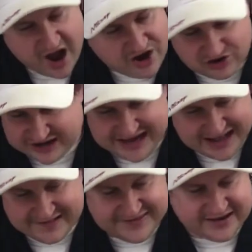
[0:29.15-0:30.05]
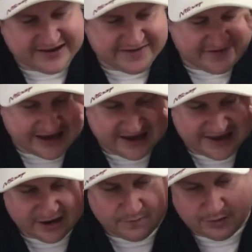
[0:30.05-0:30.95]
utterly insignificant
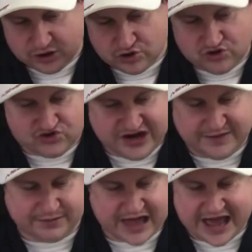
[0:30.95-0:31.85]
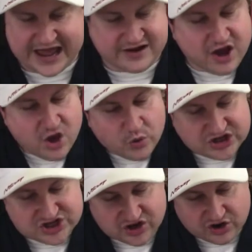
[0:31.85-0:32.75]
little blue-green planet which
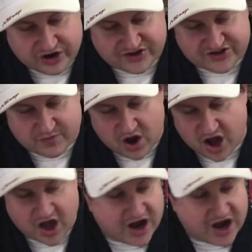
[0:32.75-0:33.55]
circled a small,